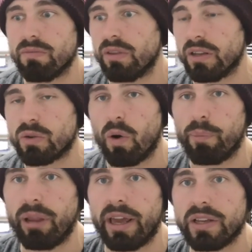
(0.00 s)
The squad
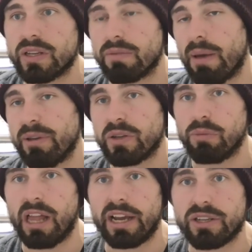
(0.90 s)
players, maybe
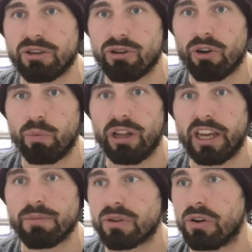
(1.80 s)
some likes of Jordan
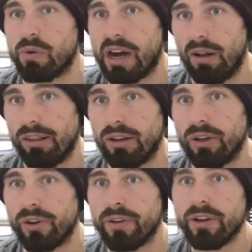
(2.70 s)
Williams could go out on
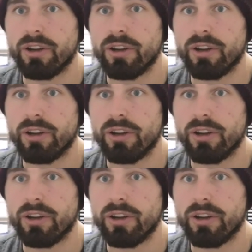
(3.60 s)
loan.